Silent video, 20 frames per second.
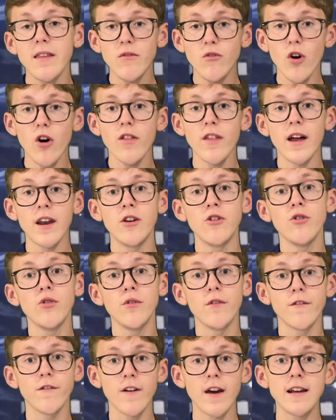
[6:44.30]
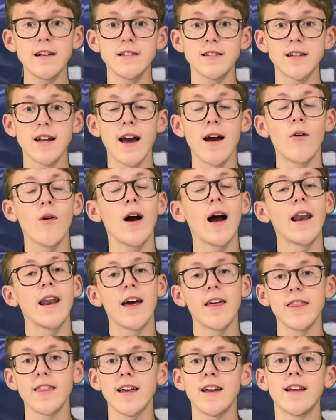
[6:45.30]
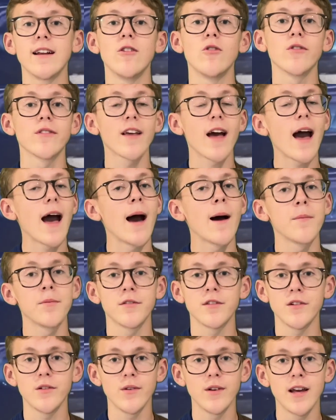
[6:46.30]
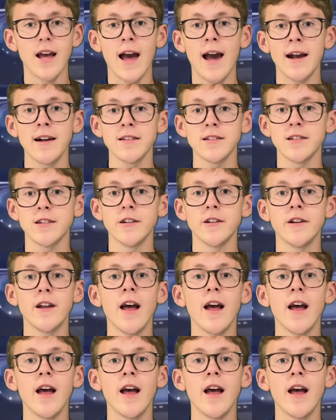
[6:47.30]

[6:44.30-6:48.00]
got that new face now and I think it looks absolutely excellent.